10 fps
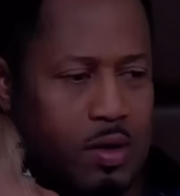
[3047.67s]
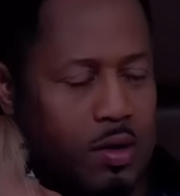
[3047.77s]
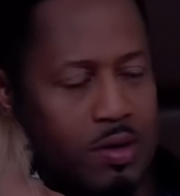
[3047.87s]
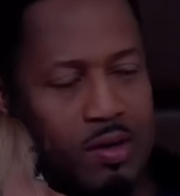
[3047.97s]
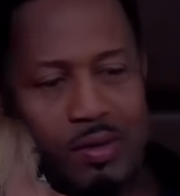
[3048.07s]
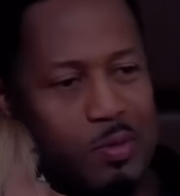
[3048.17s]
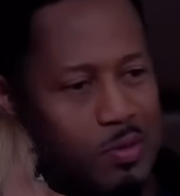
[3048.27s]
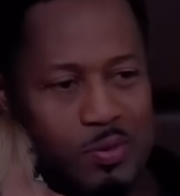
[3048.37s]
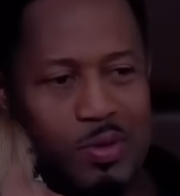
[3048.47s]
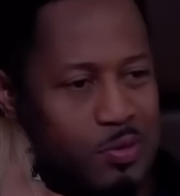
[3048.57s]
Oh,
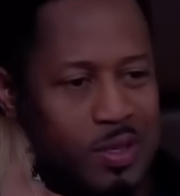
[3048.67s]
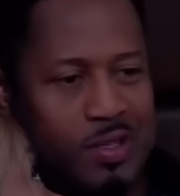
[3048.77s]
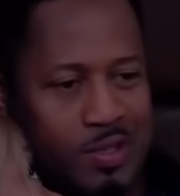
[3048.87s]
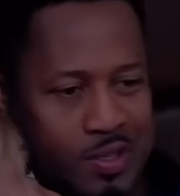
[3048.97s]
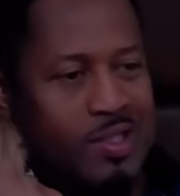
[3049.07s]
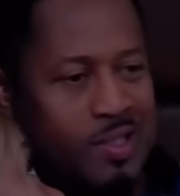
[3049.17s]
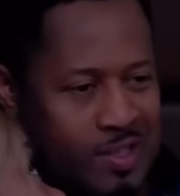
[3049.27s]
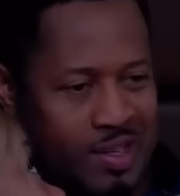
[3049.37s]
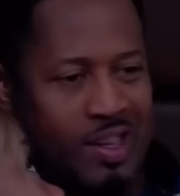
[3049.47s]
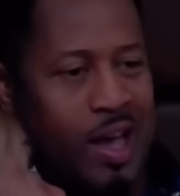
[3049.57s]
come on, but
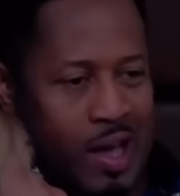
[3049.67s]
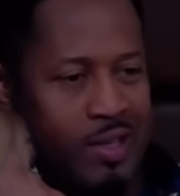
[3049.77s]
this is a